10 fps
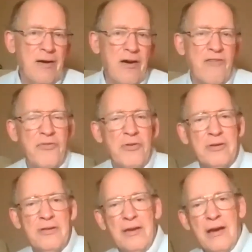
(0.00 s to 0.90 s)

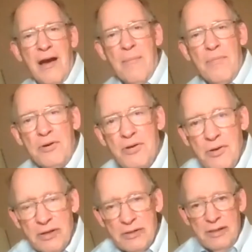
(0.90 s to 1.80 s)
offered the
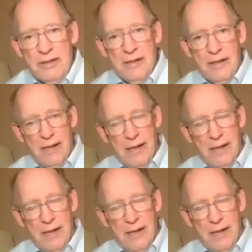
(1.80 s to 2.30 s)
opportunity